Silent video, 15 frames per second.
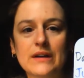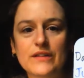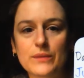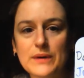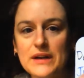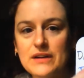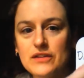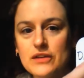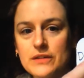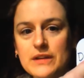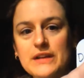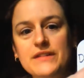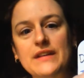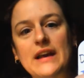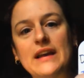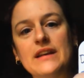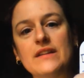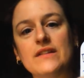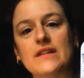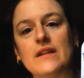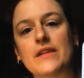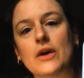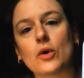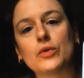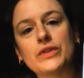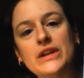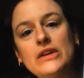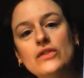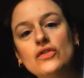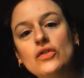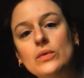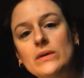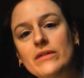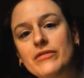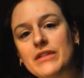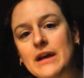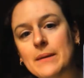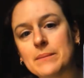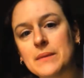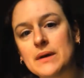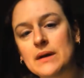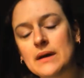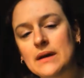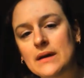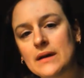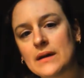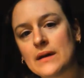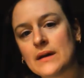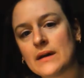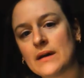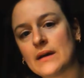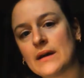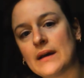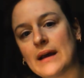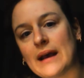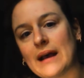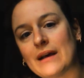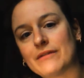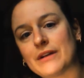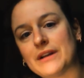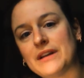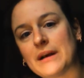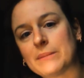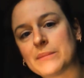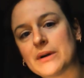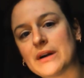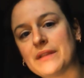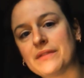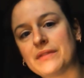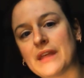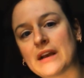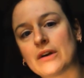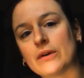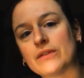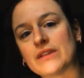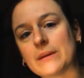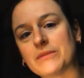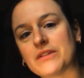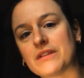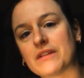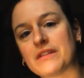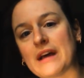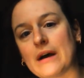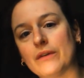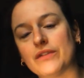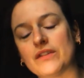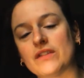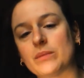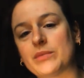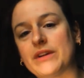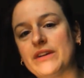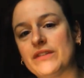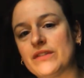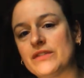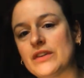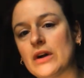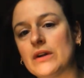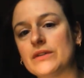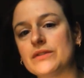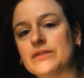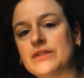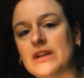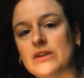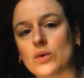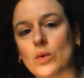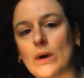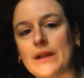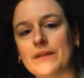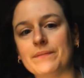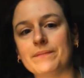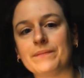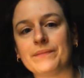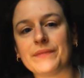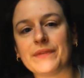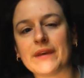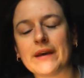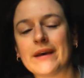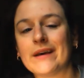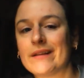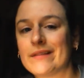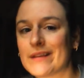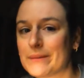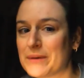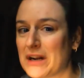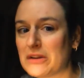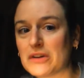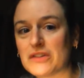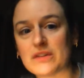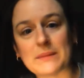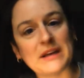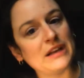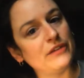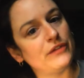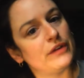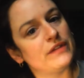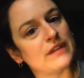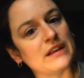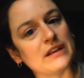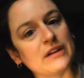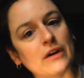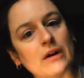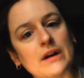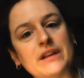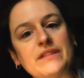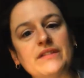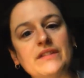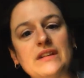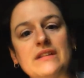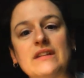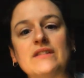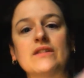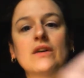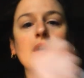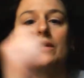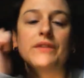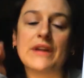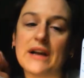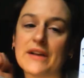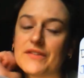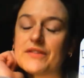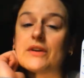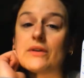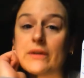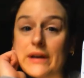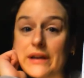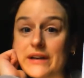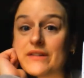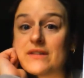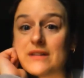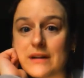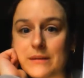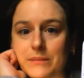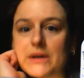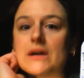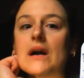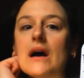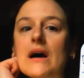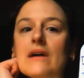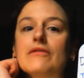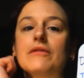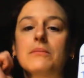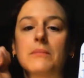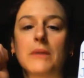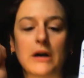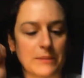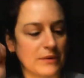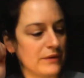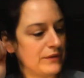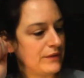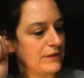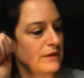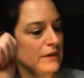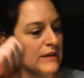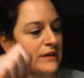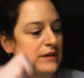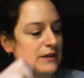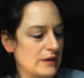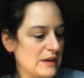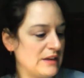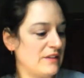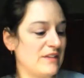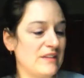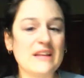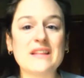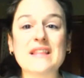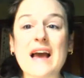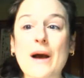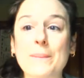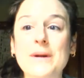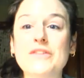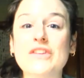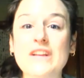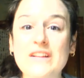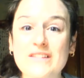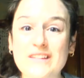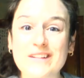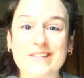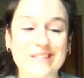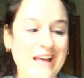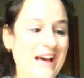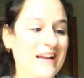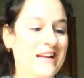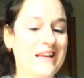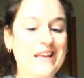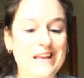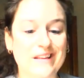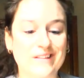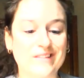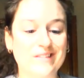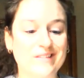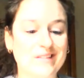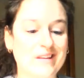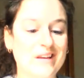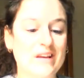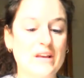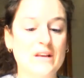Because when I do this, I can see that only two of them have a number that goes up to the thousands place, Dalton and Juan. Then when I look to my hundreds, I can already see that Dalton has the greatest number of marbles. And see how much easier that is